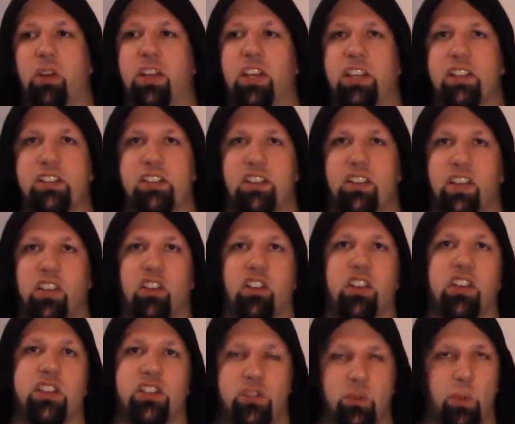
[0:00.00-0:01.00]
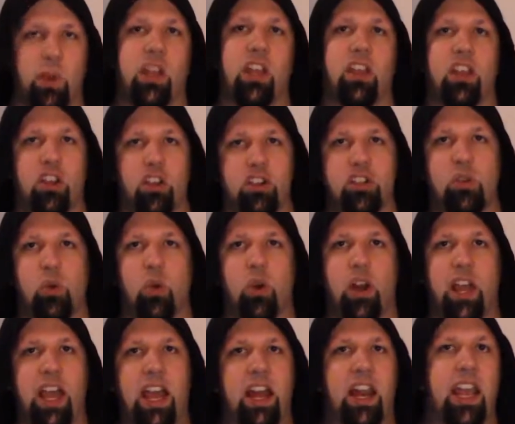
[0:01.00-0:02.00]
it's literally swinging your sword
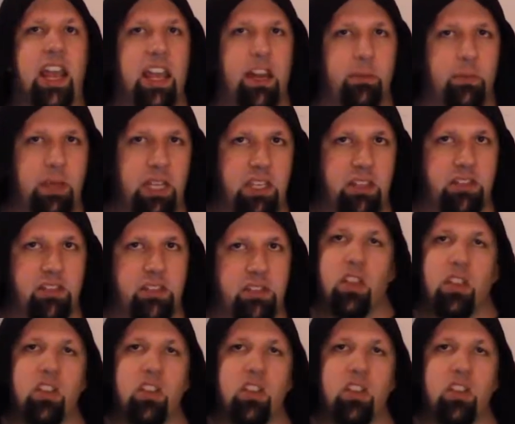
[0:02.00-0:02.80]
at enemies.